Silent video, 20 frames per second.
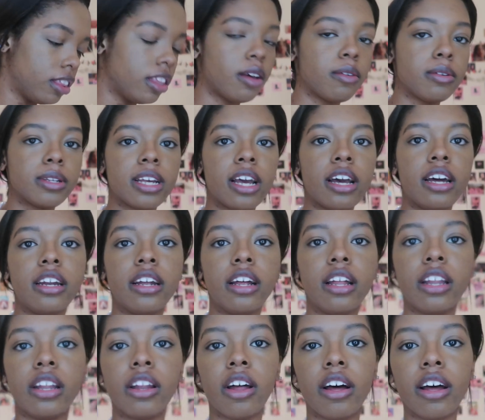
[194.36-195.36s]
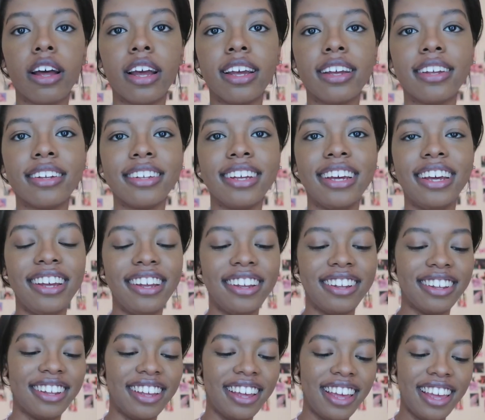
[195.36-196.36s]
That was kind of a lot.
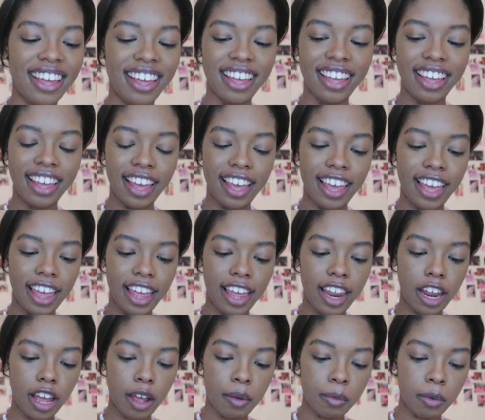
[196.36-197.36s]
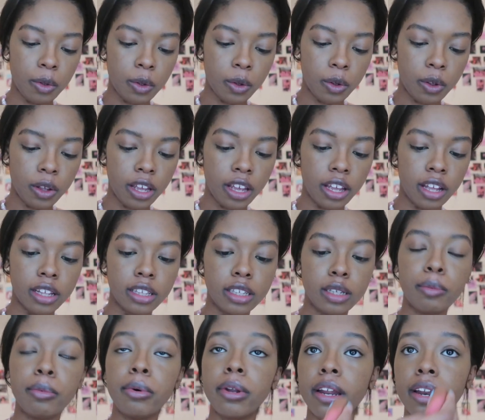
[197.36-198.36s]
And I'm going
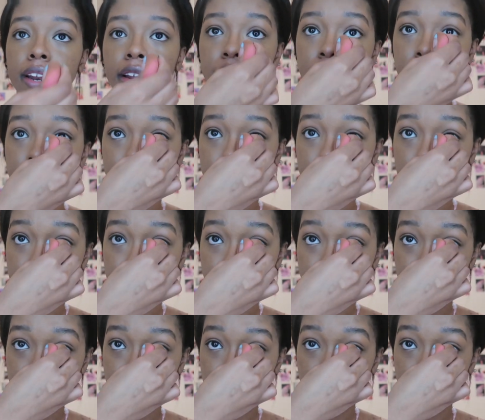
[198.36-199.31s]
to put it on the sides of my